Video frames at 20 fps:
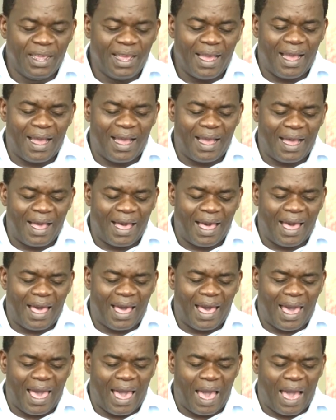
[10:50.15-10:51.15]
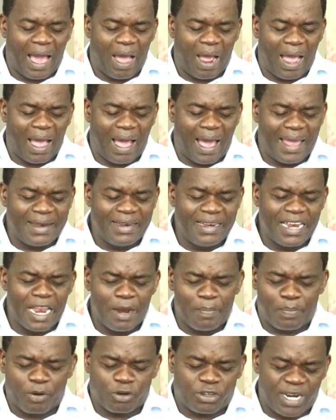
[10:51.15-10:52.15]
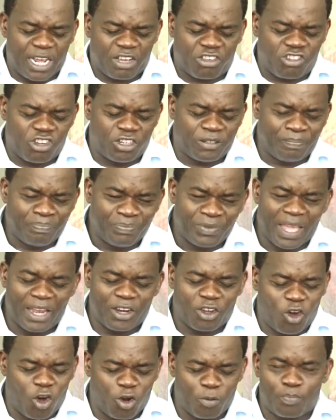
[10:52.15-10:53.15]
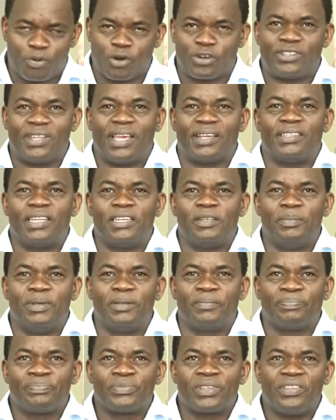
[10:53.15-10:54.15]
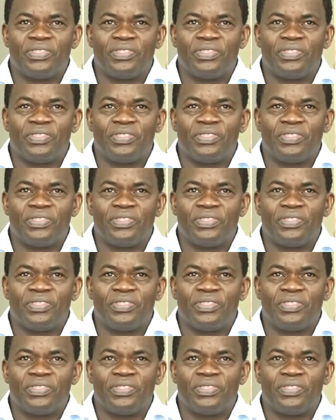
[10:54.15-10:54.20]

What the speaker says: I needed protection, and God protected me.